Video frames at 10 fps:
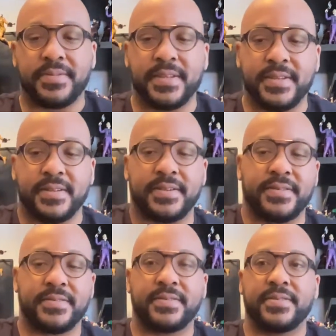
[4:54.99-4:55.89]
the head off.
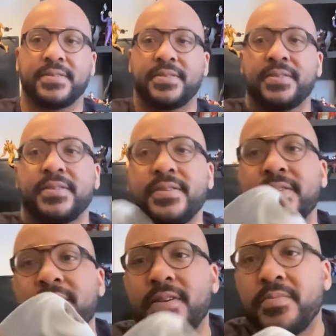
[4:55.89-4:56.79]

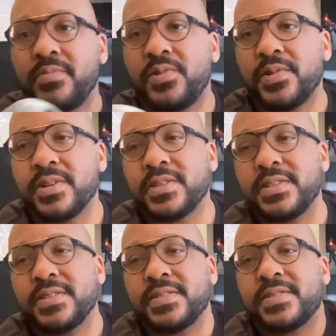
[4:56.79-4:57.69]
Port
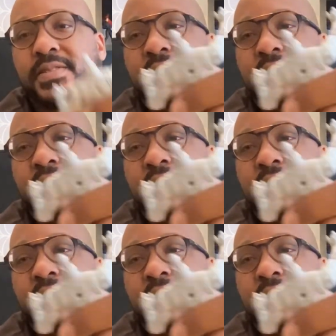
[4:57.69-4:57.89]
this